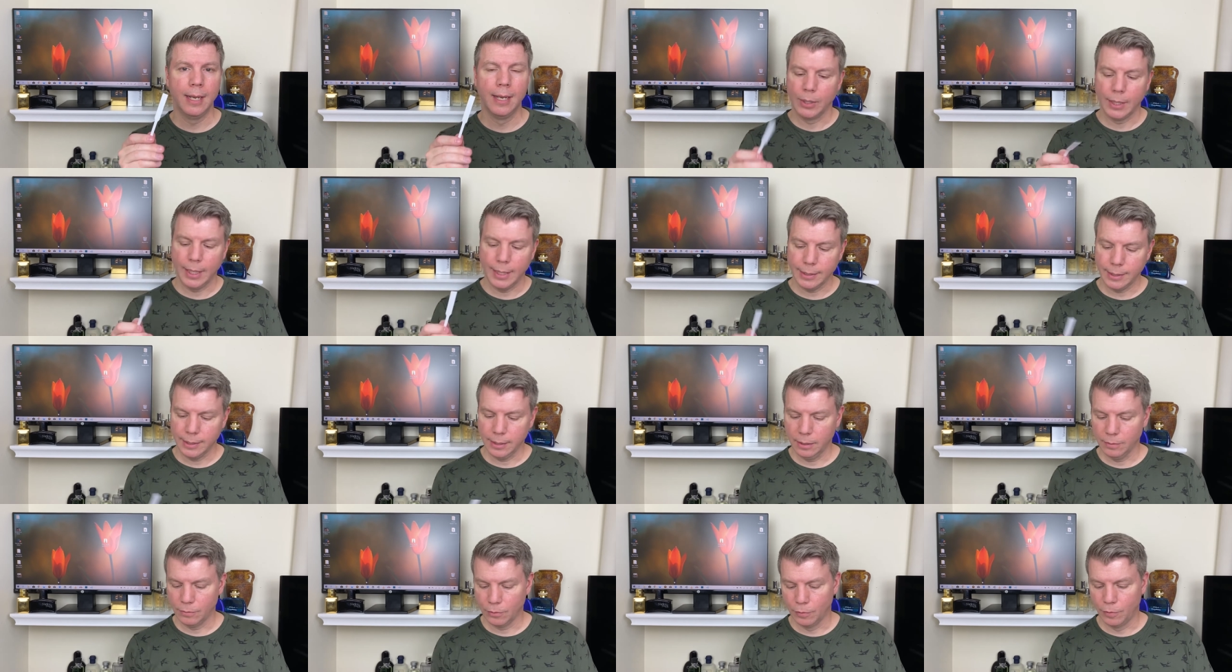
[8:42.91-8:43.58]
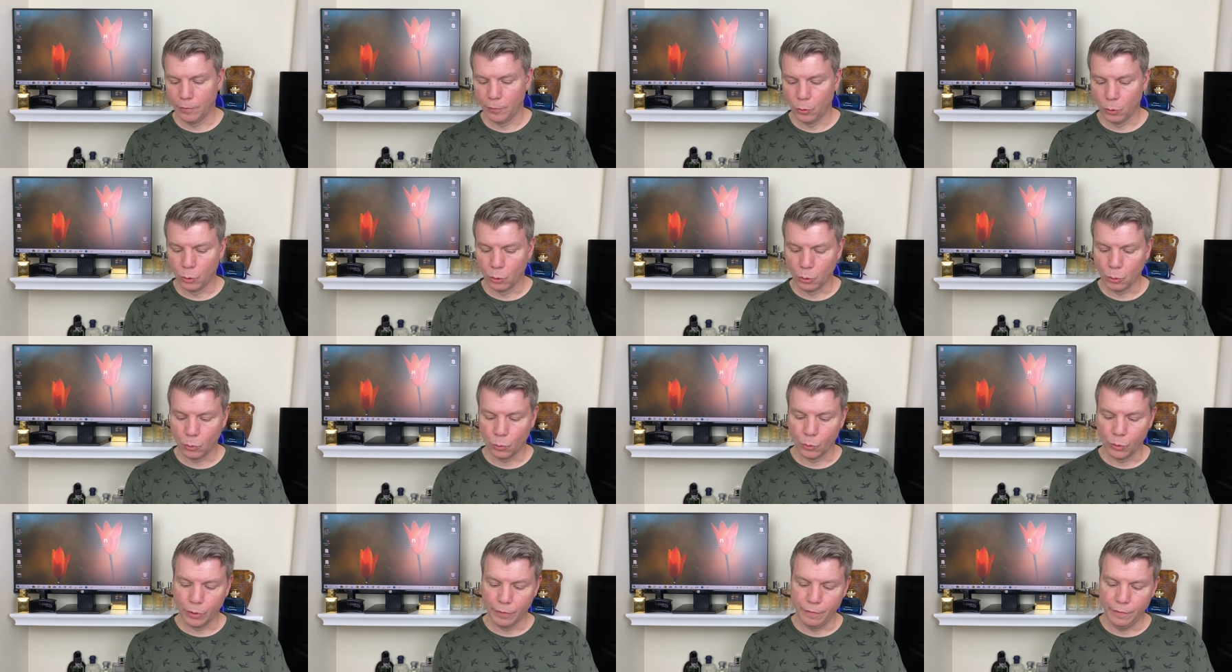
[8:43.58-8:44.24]
I would like to give a
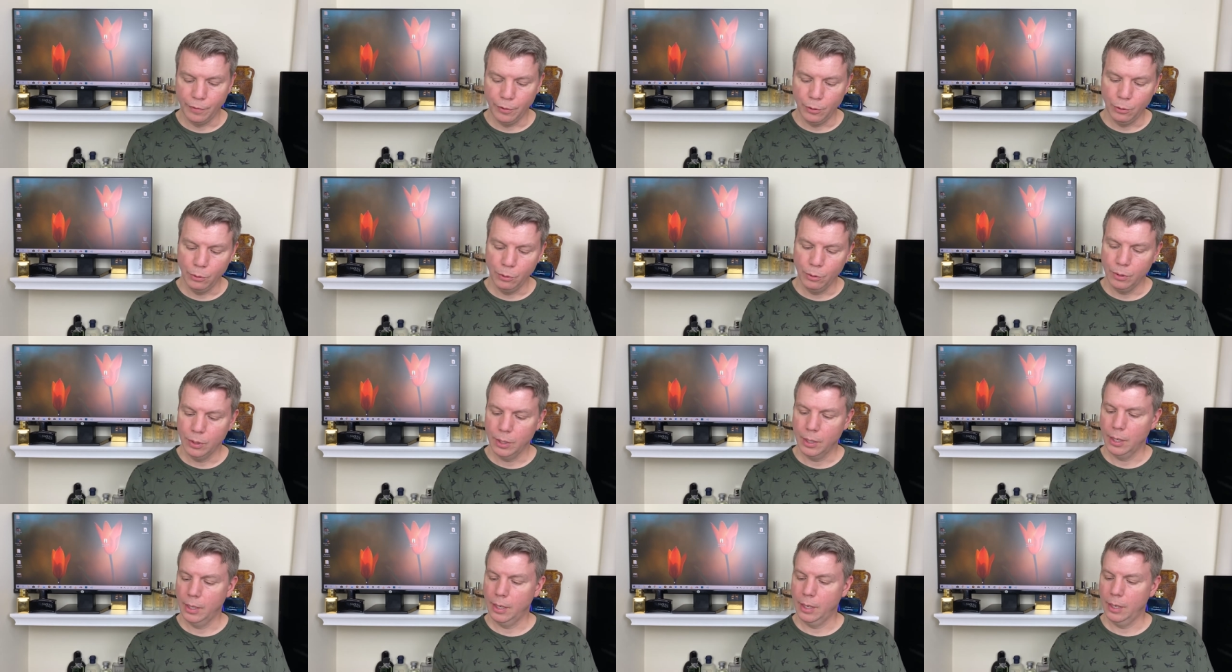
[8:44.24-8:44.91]
full review